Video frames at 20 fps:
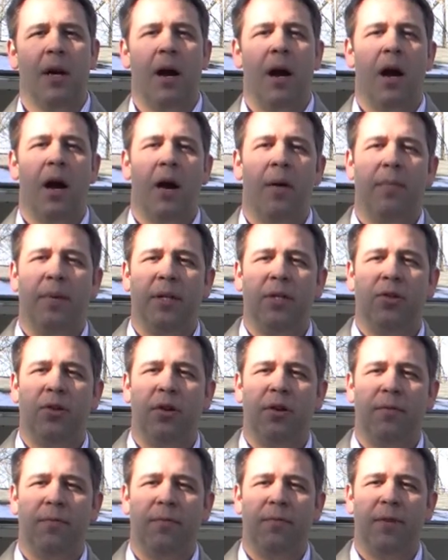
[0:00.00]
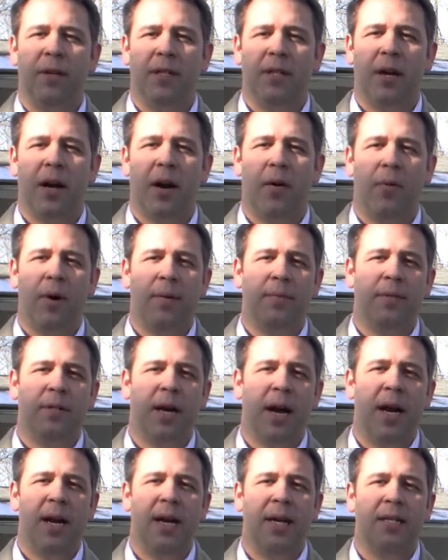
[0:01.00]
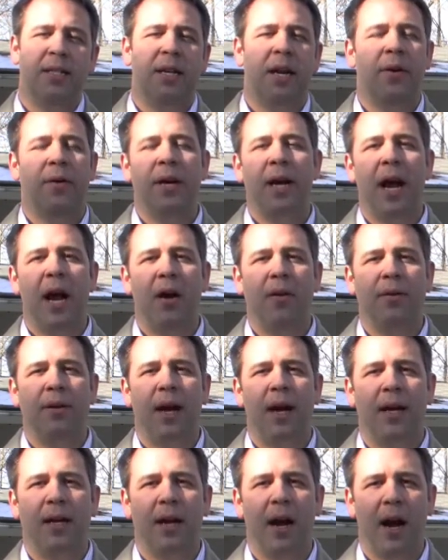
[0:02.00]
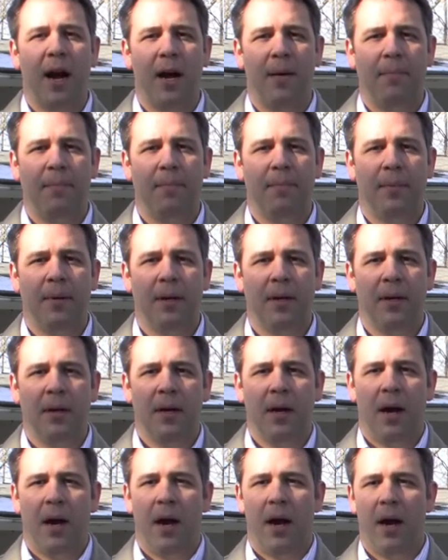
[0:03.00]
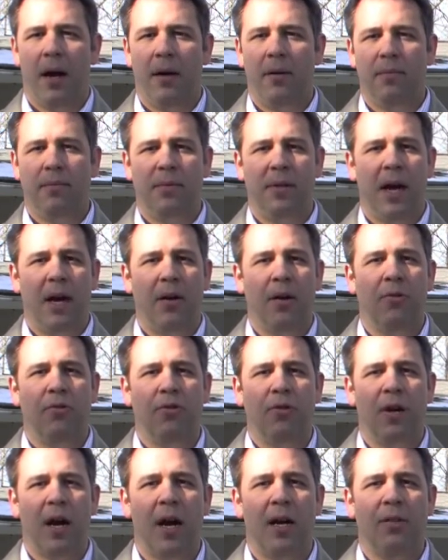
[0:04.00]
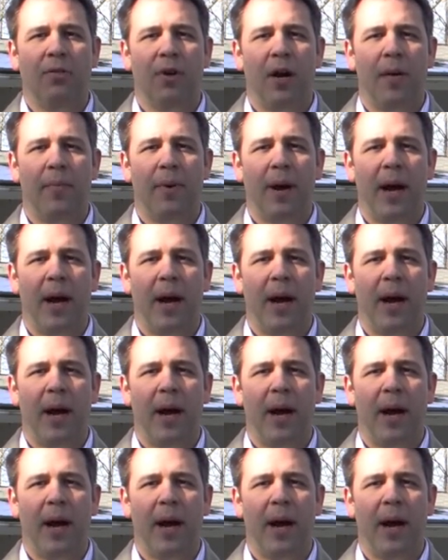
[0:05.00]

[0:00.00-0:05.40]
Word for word: Uh, be sure to visit our website at terryhowe.com. Um, download your contract